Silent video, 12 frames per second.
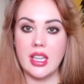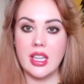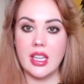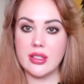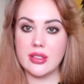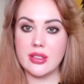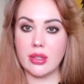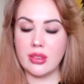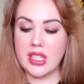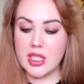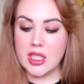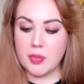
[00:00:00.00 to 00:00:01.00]
So
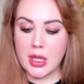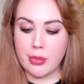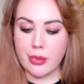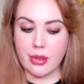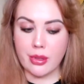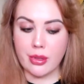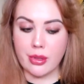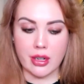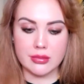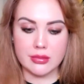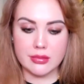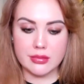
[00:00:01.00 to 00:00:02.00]
these people
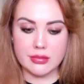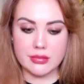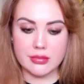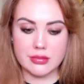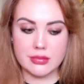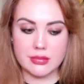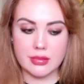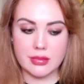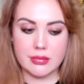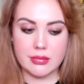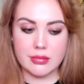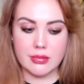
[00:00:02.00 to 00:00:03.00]
are
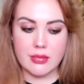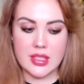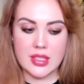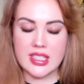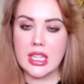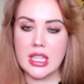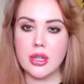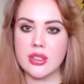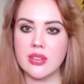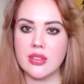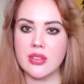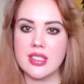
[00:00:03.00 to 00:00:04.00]
seekers
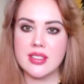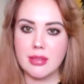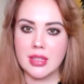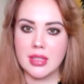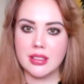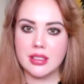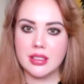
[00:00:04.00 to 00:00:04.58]
of excitement.